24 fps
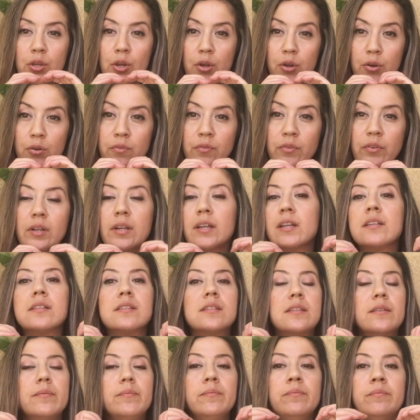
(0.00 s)

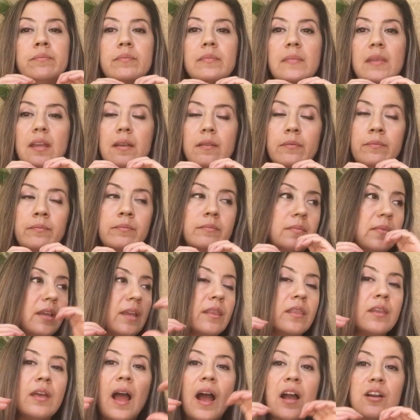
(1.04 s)
ovaries, in
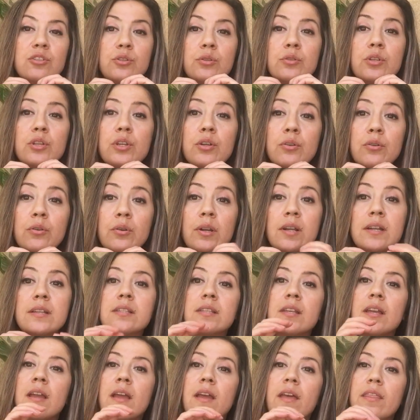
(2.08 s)
the actual
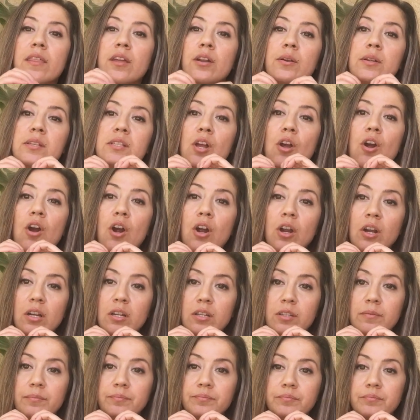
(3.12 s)
uterus, there is a
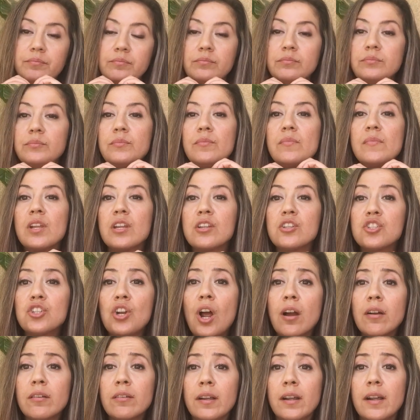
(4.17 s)
heart
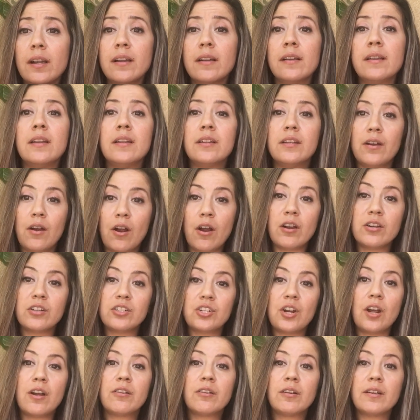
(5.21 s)
chakra
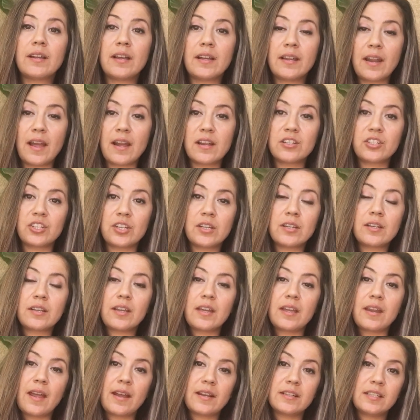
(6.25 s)
connection
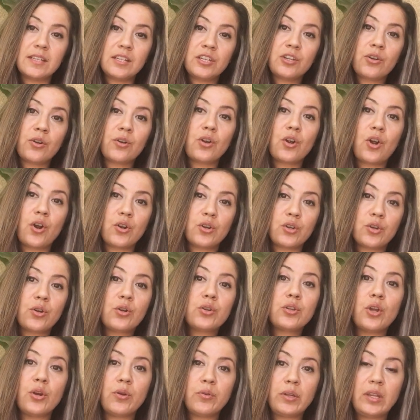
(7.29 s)
connecting your
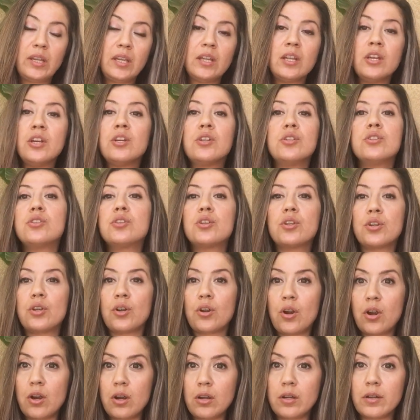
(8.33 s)
yoni to
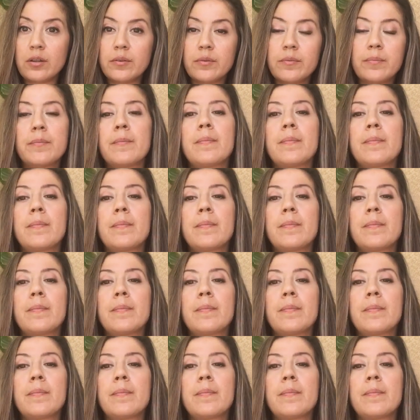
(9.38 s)
your heart.